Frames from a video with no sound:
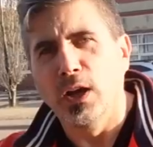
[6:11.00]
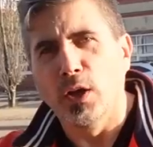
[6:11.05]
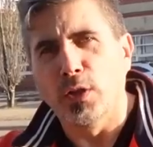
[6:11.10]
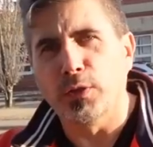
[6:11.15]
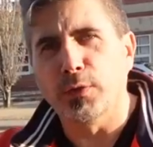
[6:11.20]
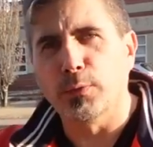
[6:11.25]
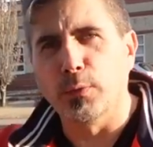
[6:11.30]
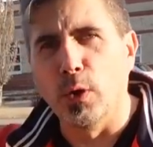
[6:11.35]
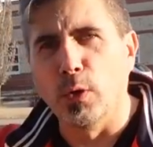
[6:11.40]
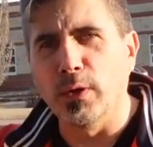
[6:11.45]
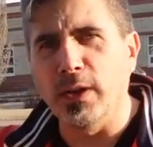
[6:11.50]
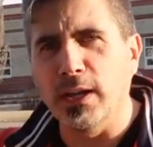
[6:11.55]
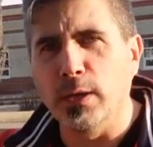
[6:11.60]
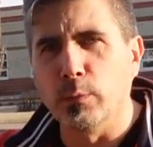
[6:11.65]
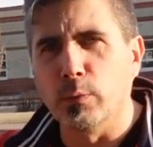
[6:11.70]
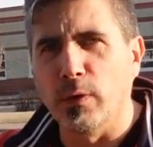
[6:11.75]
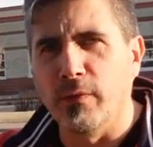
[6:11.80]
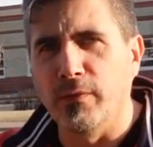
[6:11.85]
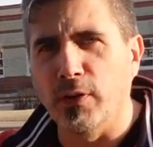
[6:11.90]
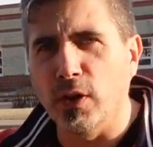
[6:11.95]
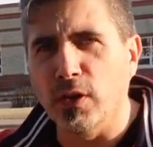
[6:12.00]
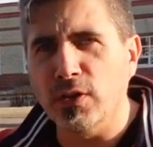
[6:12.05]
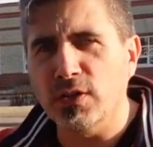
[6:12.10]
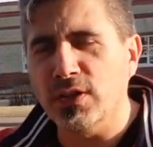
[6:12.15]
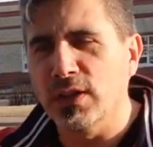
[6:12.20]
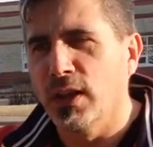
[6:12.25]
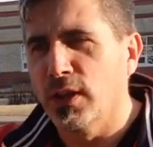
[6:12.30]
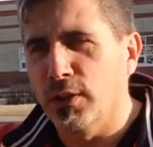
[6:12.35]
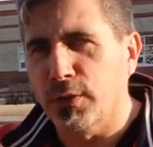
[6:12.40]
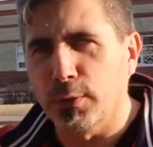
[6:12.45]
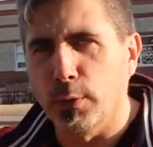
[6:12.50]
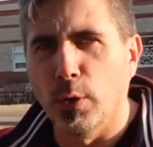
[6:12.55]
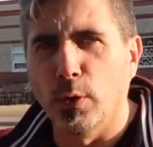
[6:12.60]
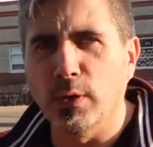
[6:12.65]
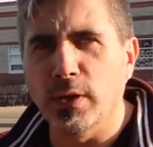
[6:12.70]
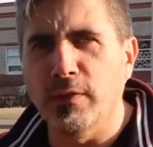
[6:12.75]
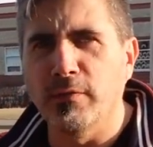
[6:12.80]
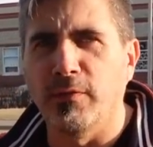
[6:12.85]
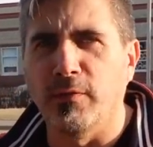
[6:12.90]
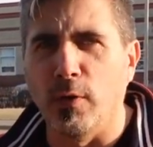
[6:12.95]
throw it in reverse, throw
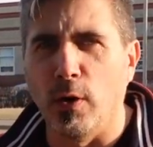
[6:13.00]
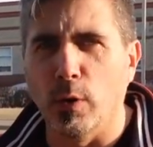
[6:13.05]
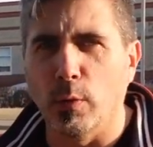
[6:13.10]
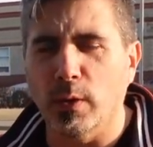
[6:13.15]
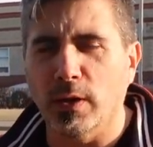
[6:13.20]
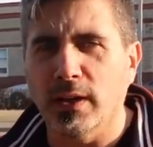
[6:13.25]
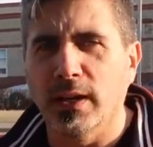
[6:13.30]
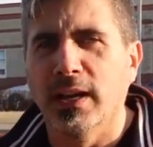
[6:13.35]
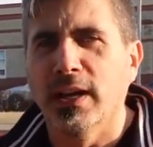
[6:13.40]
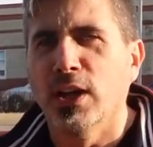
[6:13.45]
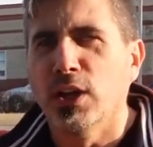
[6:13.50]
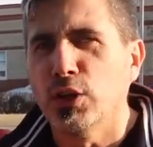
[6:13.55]
it in forward.